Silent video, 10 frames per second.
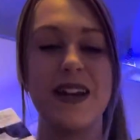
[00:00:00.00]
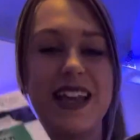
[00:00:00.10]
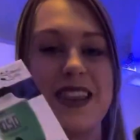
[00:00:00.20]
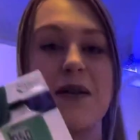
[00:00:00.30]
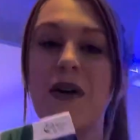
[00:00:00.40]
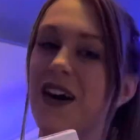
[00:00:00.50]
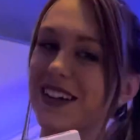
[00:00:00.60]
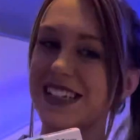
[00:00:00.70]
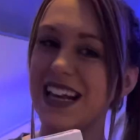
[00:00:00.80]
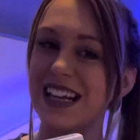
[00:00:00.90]
the
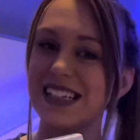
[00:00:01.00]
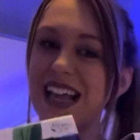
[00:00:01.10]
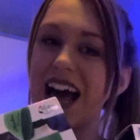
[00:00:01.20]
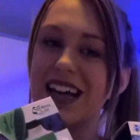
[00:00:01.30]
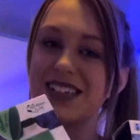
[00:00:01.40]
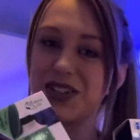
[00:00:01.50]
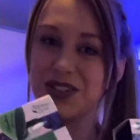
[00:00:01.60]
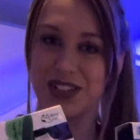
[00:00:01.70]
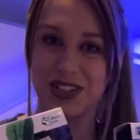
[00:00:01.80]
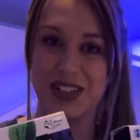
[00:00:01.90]
boxes and
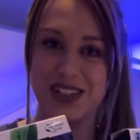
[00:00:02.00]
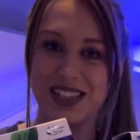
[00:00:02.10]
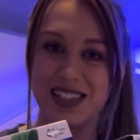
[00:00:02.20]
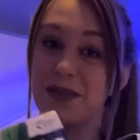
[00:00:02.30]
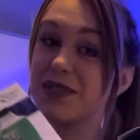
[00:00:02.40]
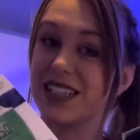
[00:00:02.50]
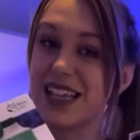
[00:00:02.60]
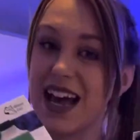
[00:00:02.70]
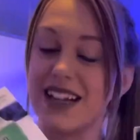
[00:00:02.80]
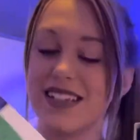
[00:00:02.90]
also using them to
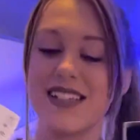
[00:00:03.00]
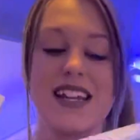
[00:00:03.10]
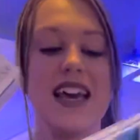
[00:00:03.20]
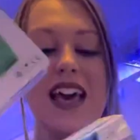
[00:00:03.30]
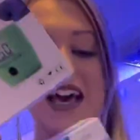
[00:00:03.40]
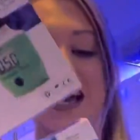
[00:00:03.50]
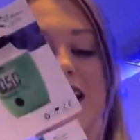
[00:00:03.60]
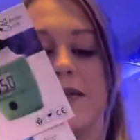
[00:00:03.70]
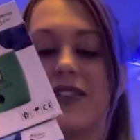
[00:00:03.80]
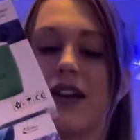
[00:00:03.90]
test.
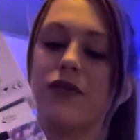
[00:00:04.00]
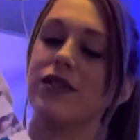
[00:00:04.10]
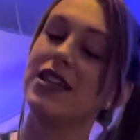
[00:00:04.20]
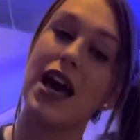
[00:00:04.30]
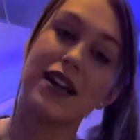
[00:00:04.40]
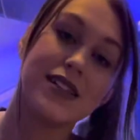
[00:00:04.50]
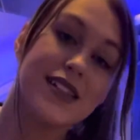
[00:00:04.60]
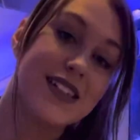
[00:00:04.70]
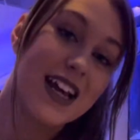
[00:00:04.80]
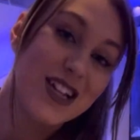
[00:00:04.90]
So yeah,
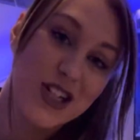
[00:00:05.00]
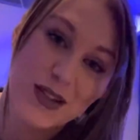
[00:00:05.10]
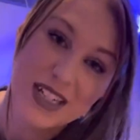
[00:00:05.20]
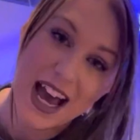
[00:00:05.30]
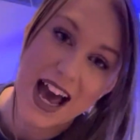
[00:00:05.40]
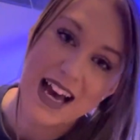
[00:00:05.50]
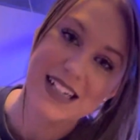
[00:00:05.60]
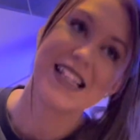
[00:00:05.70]
stay tuned, guys.